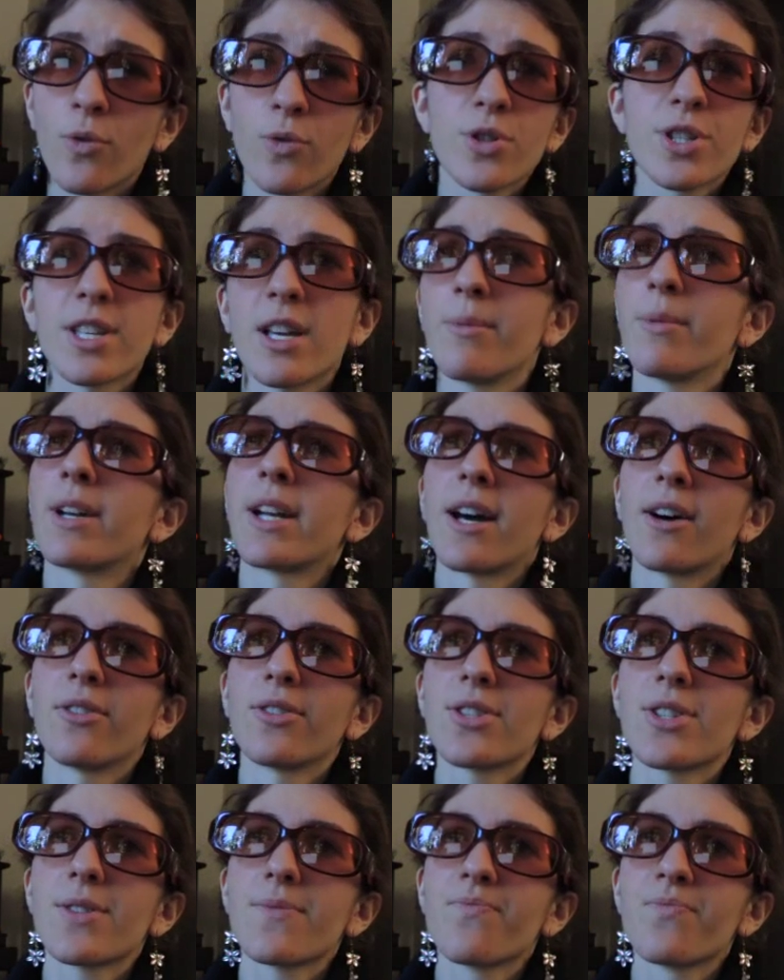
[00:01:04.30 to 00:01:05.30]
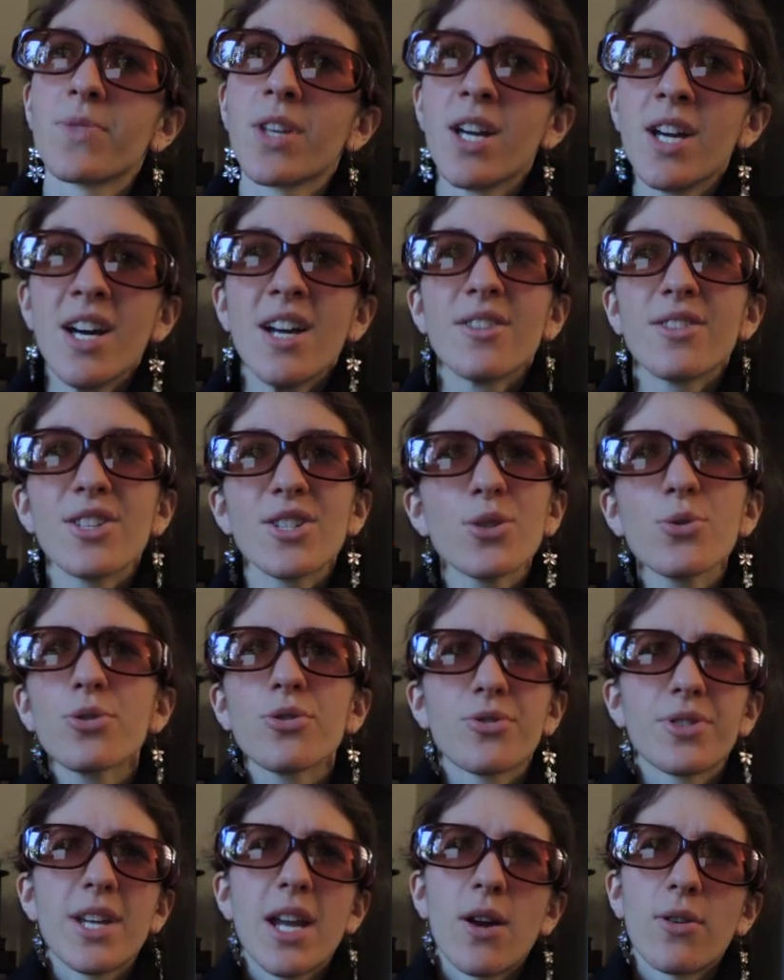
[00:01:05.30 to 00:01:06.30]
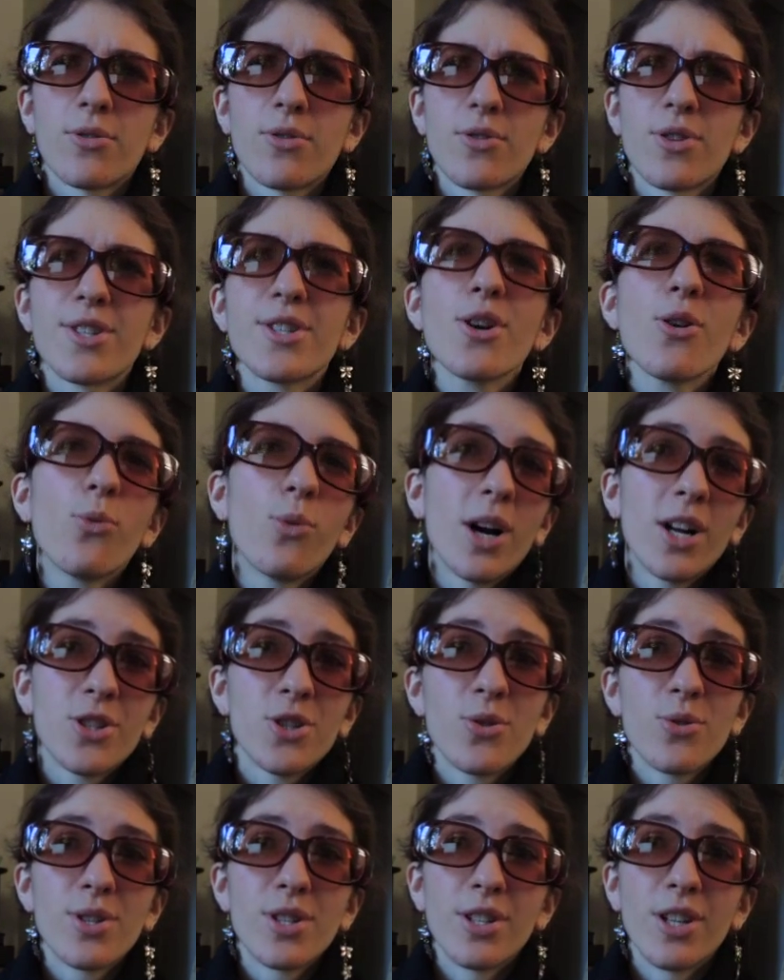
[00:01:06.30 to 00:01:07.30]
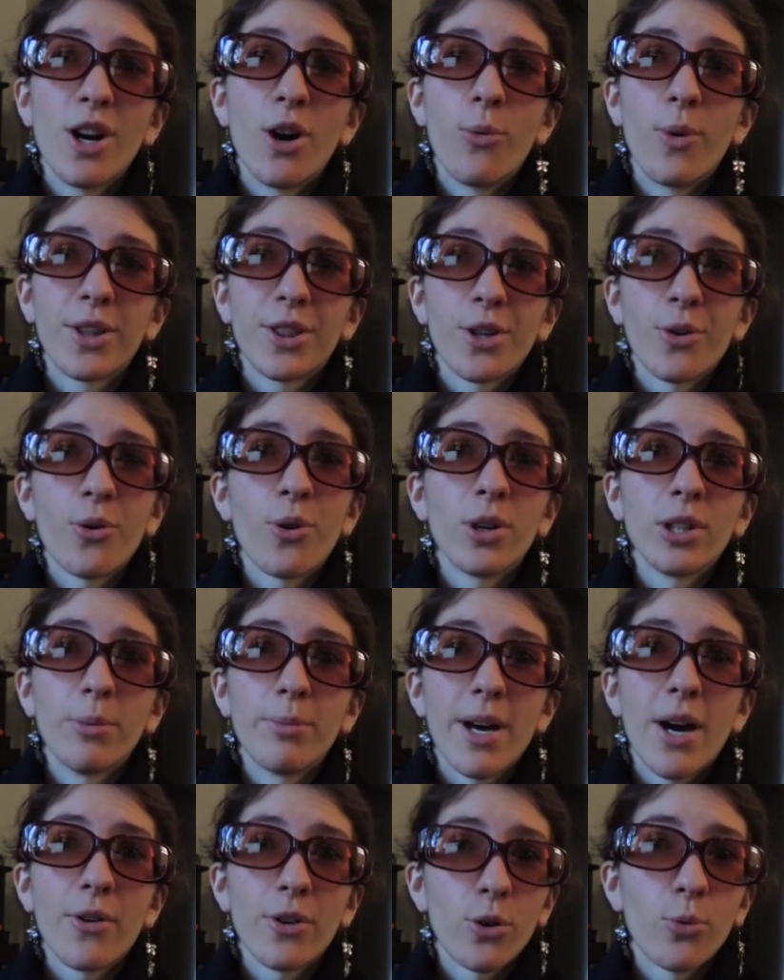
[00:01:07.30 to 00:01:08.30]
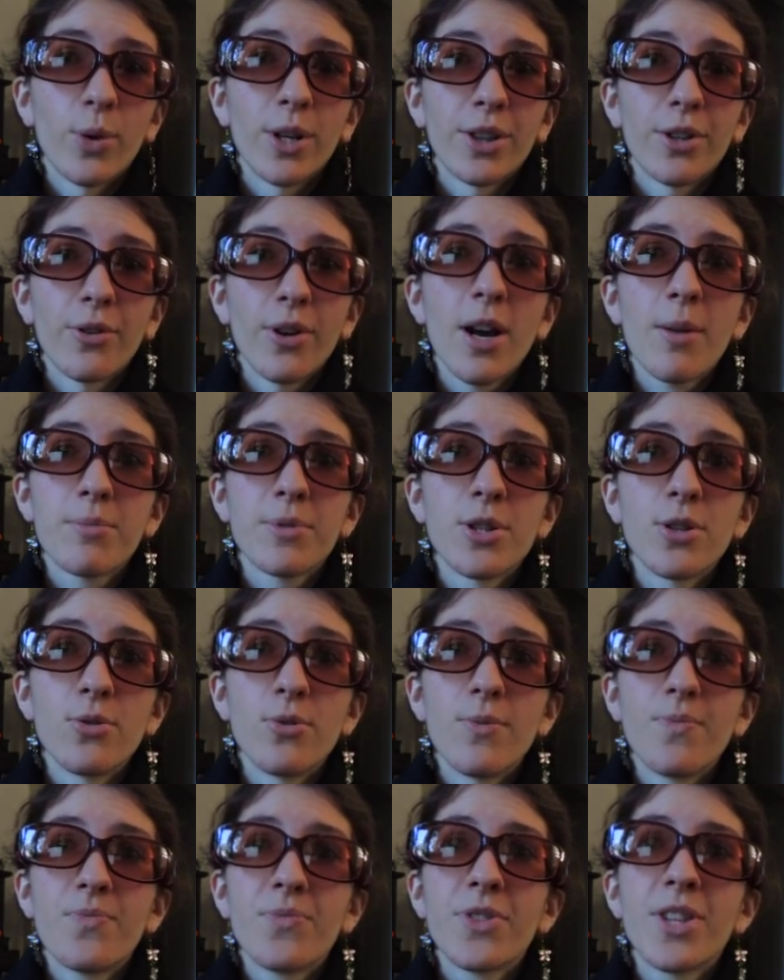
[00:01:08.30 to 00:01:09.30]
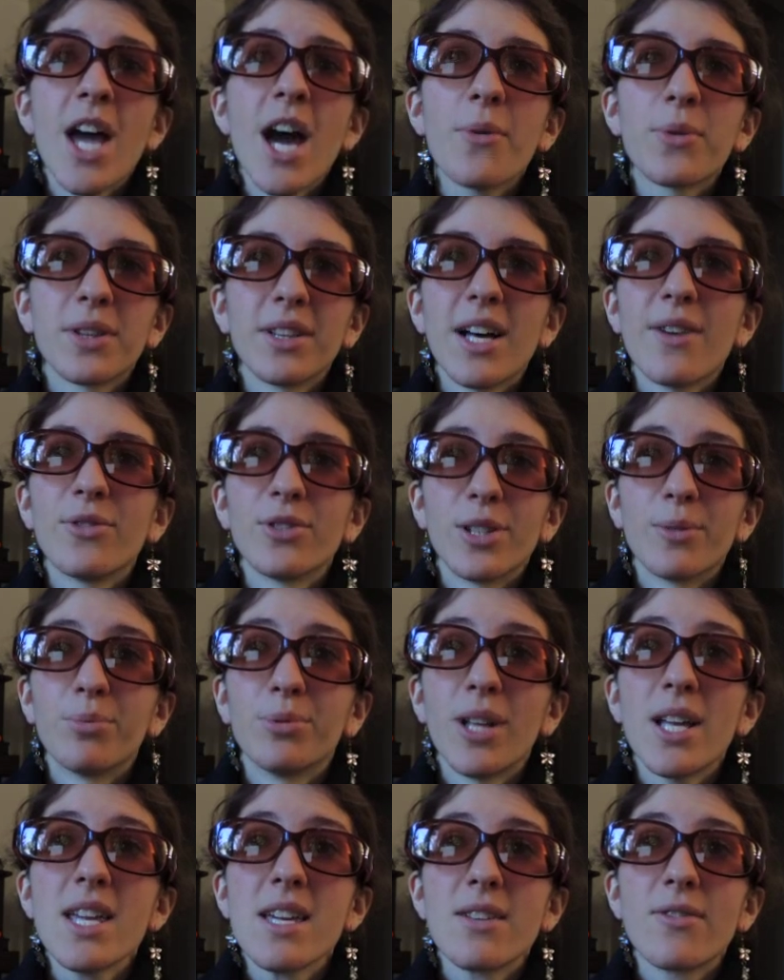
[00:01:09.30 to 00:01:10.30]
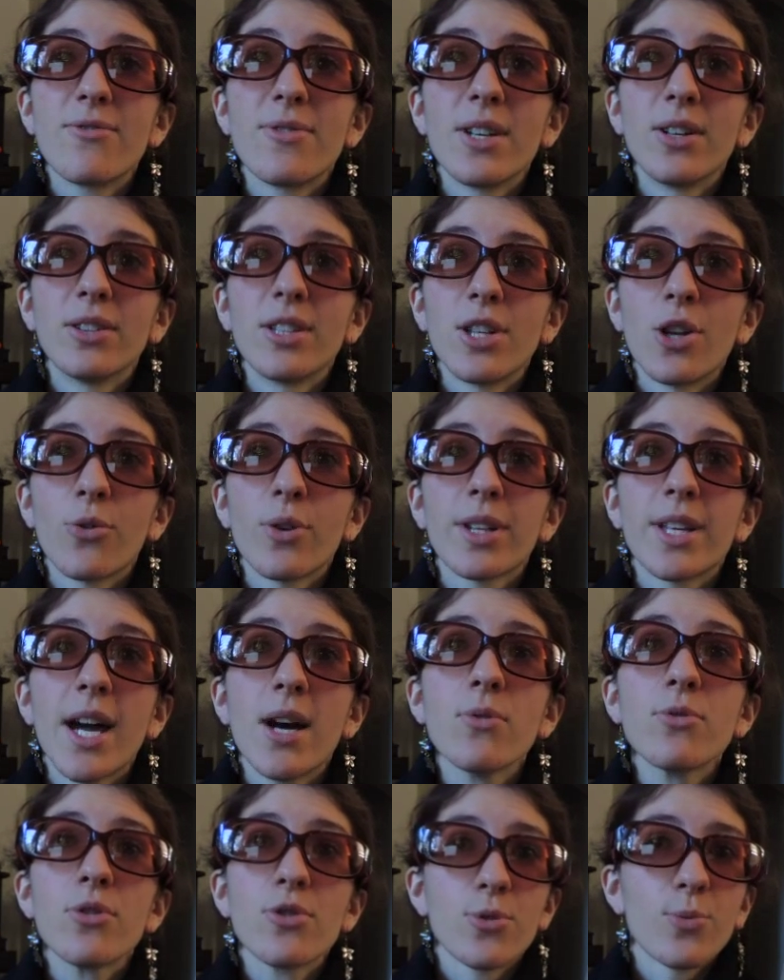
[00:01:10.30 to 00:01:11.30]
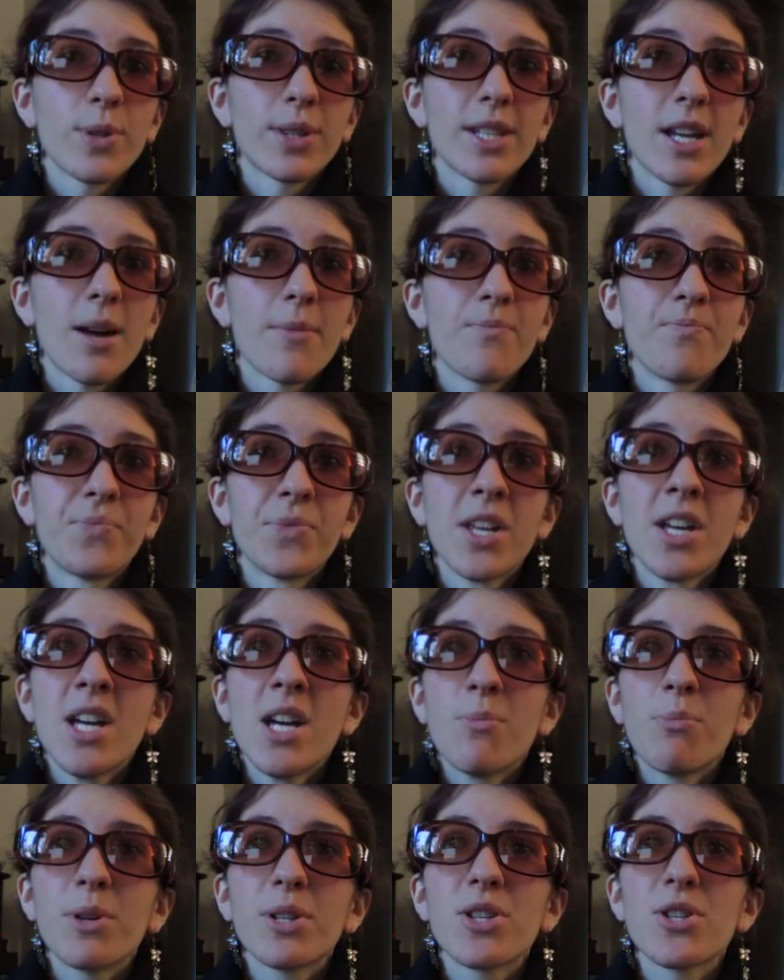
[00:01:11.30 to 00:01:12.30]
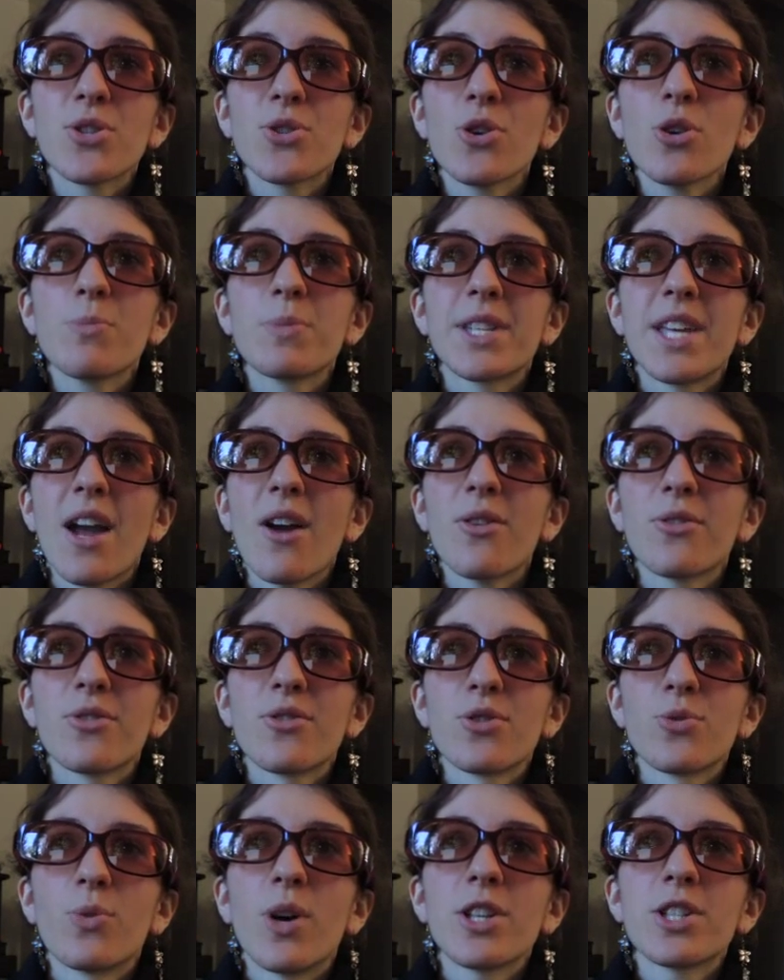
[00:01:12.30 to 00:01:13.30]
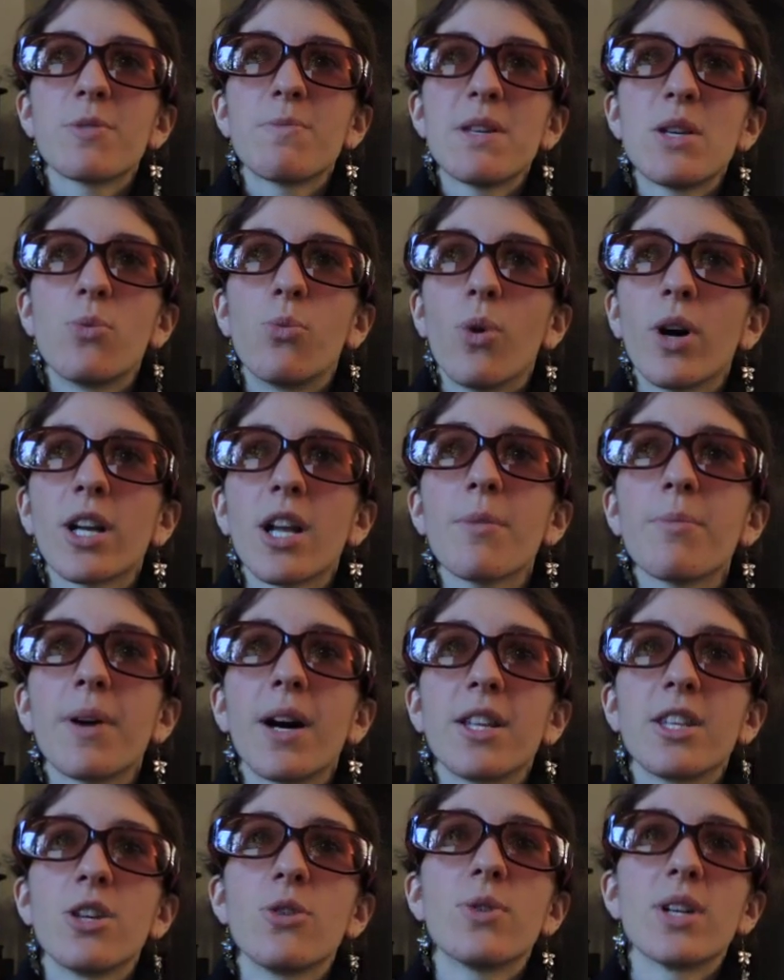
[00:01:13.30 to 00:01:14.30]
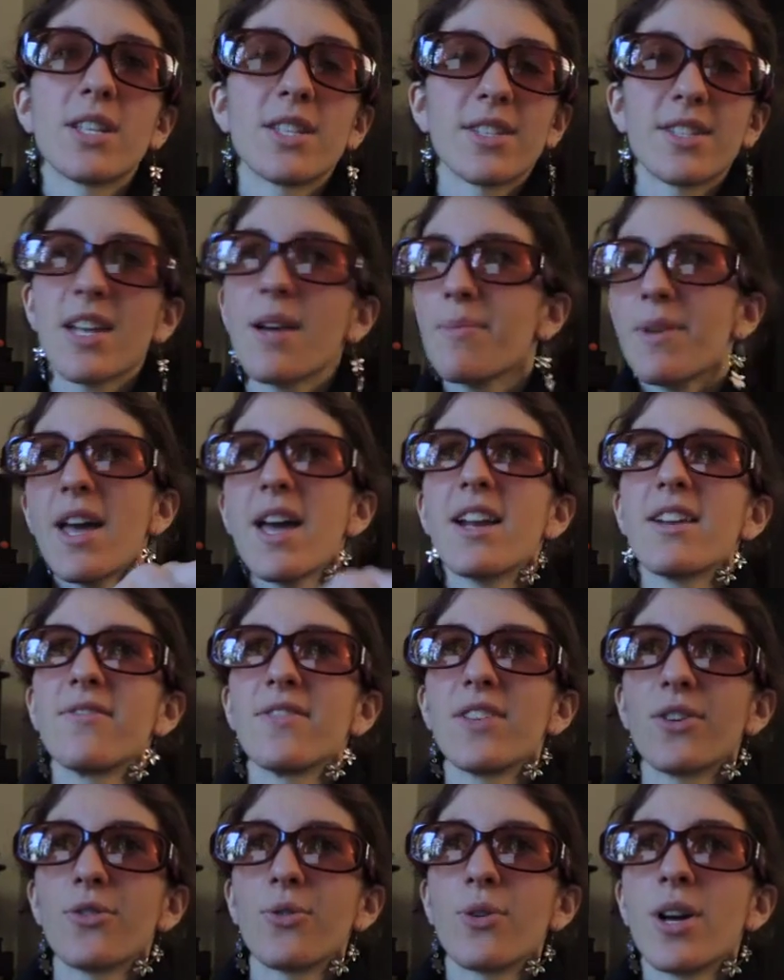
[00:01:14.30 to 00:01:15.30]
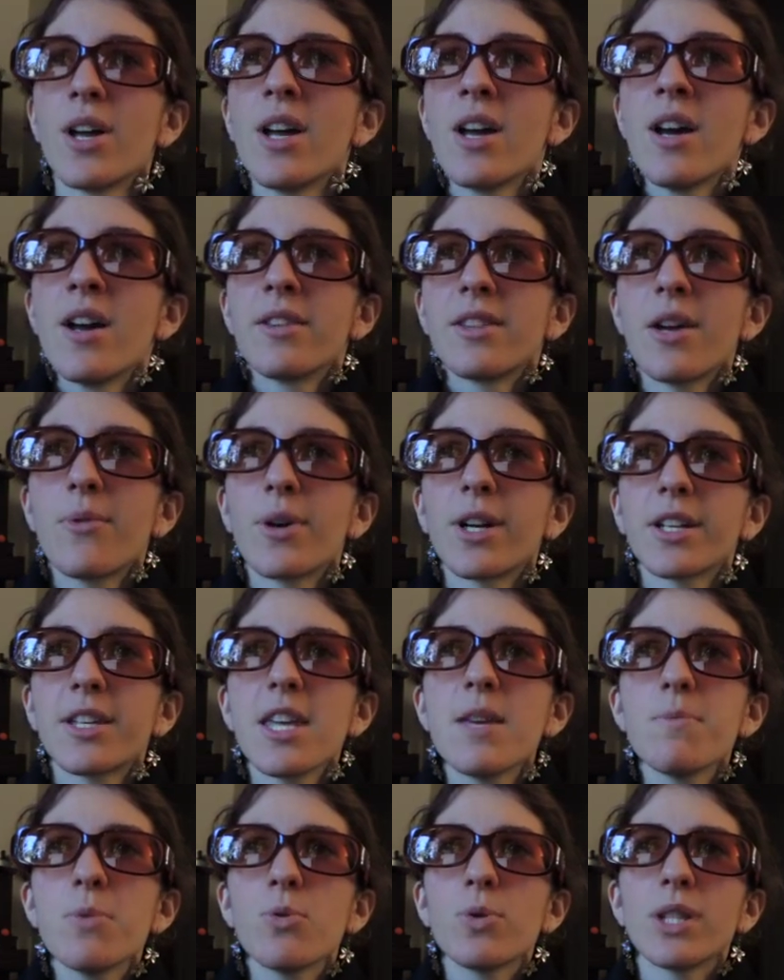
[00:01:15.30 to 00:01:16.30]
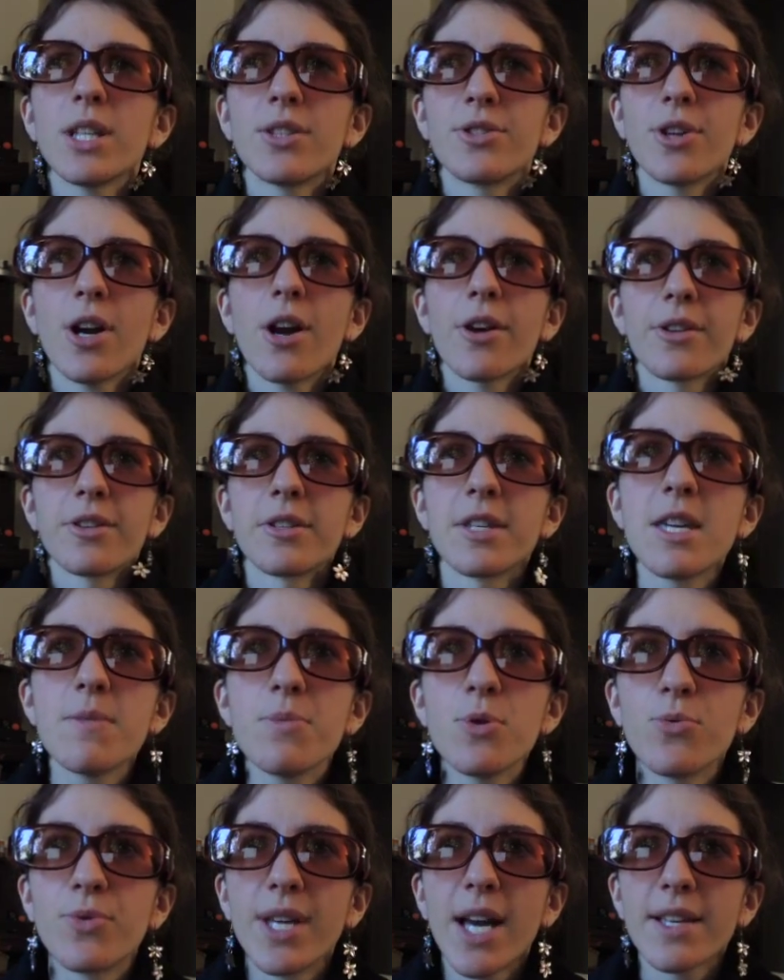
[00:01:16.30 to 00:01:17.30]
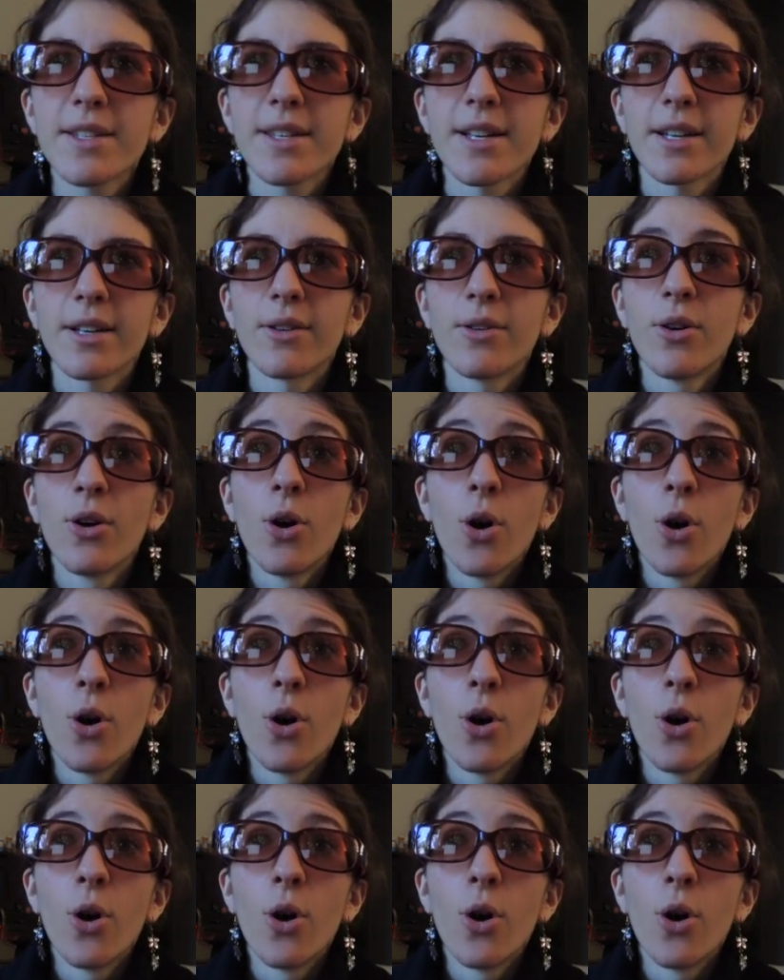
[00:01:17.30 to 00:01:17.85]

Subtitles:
over someone else. Disordered characters don't want you to know what they're all about or what they're up to. That would level the playing field in your encounters with them. But disturbed characters want to be one up on you and a step ahead of you. They want to keep you in the dark and keep you guessing.